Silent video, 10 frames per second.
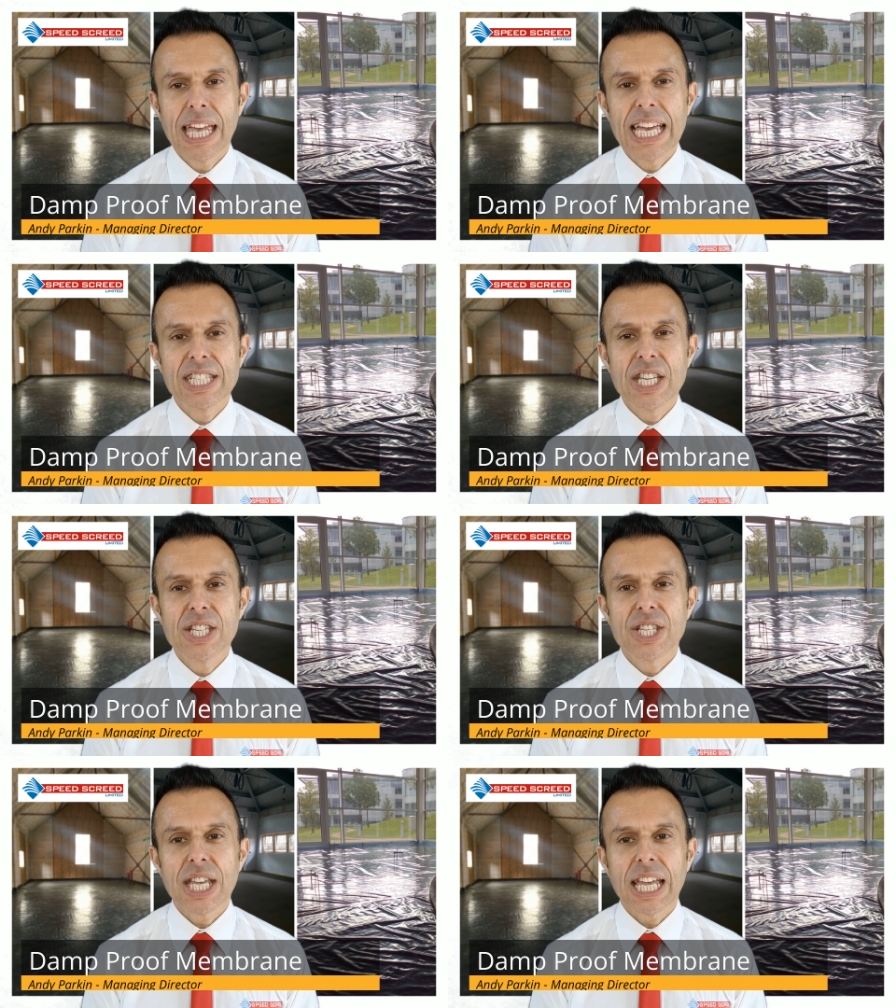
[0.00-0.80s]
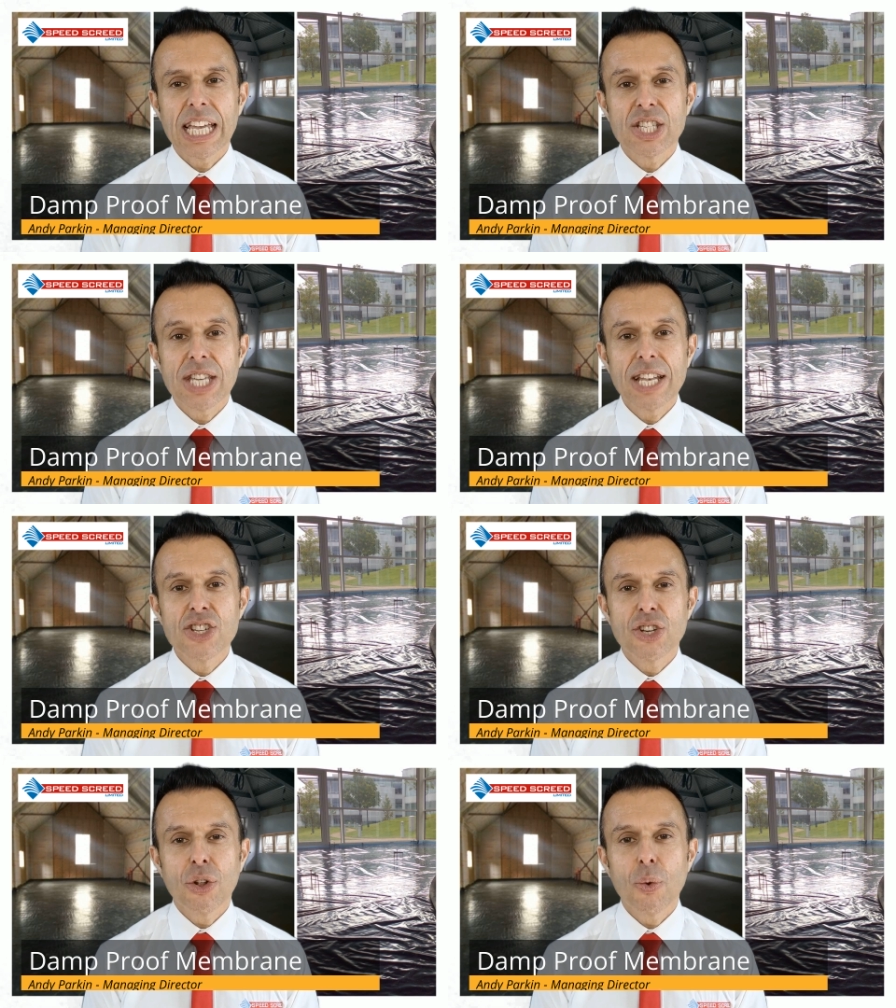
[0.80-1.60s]
It is
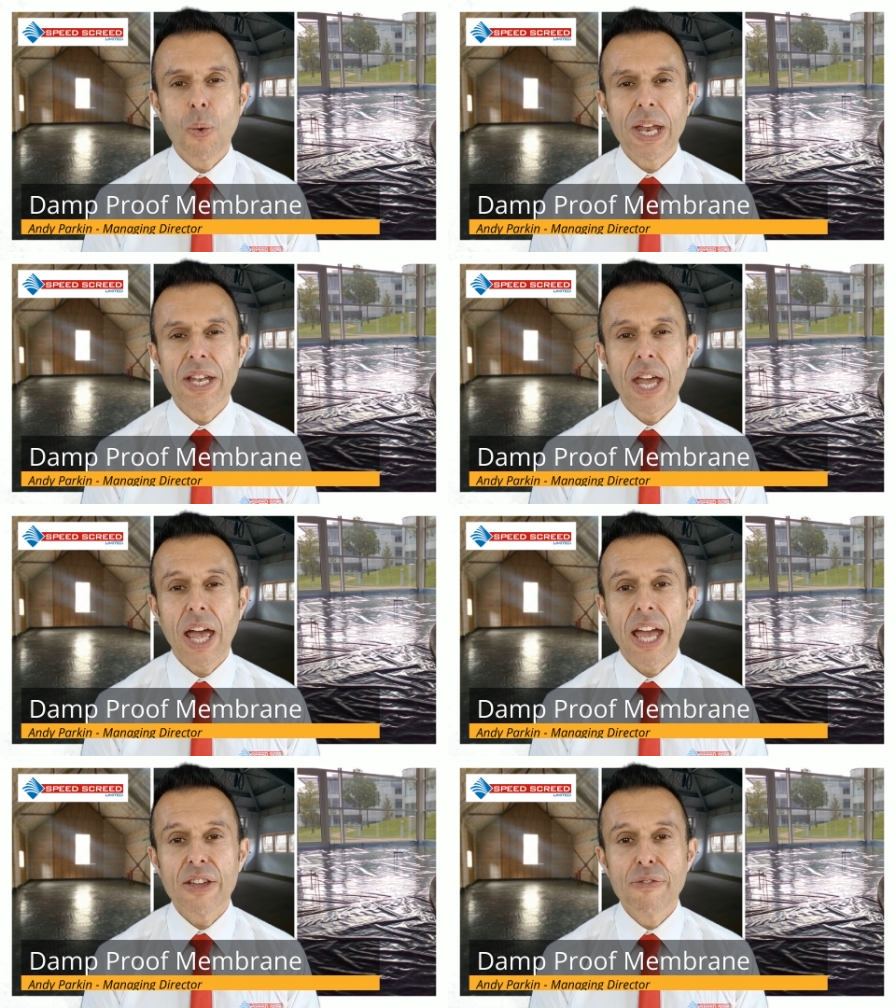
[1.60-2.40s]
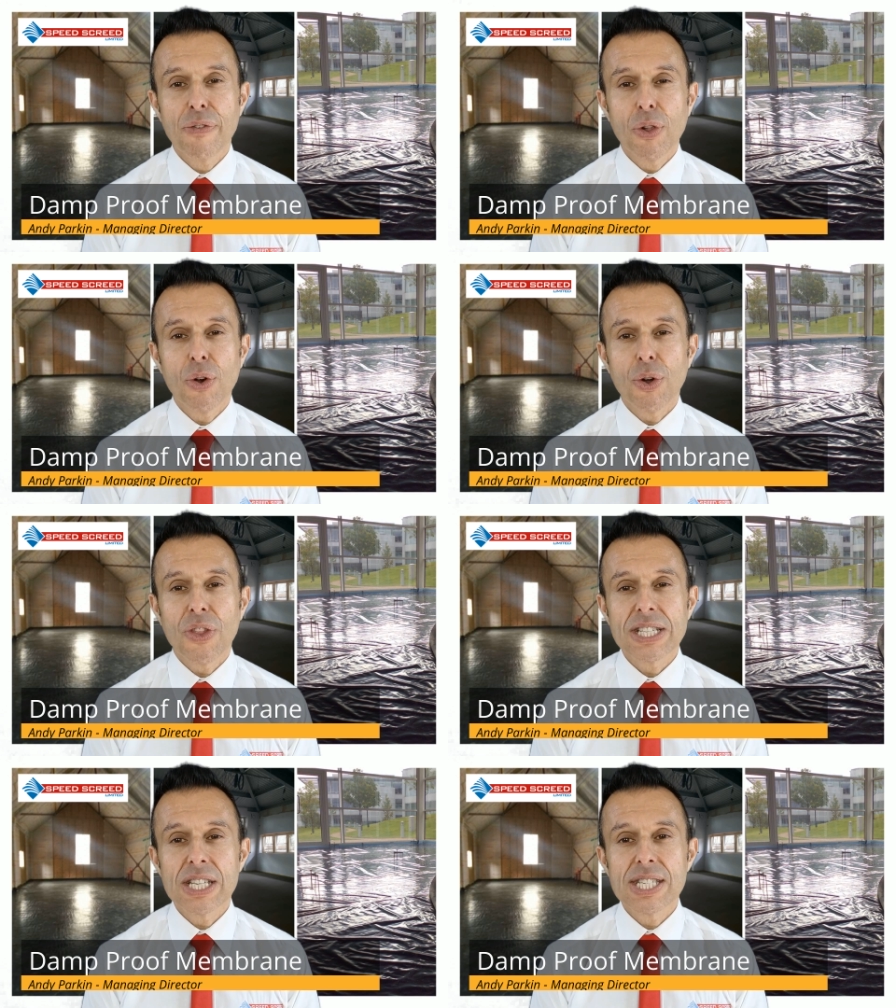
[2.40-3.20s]
essential when a floor
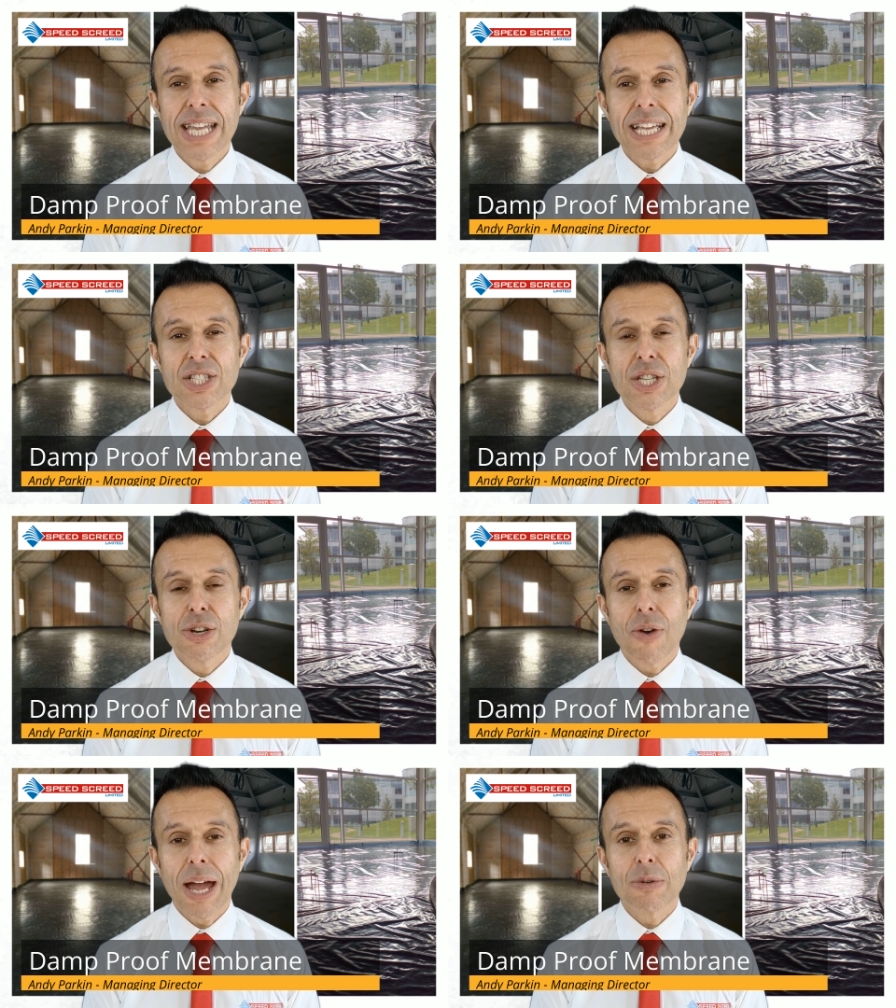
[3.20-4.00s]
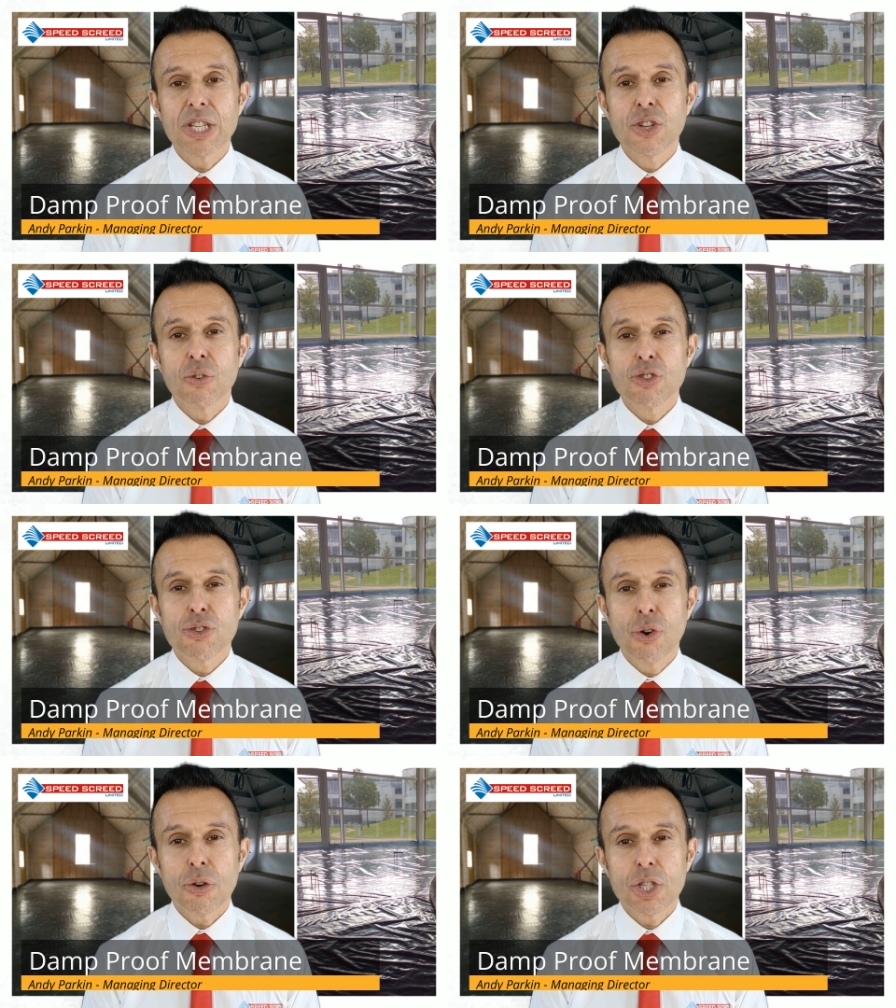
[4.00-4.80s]
that is next to the ground is
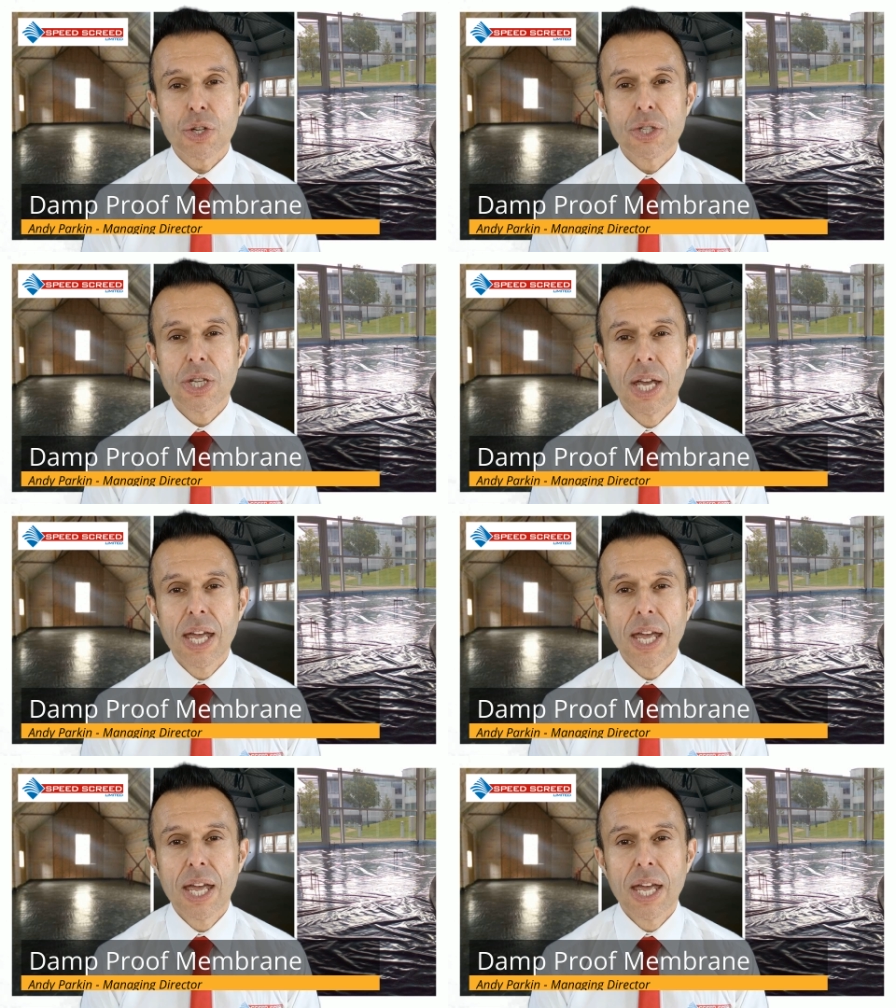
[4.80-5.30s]
constructed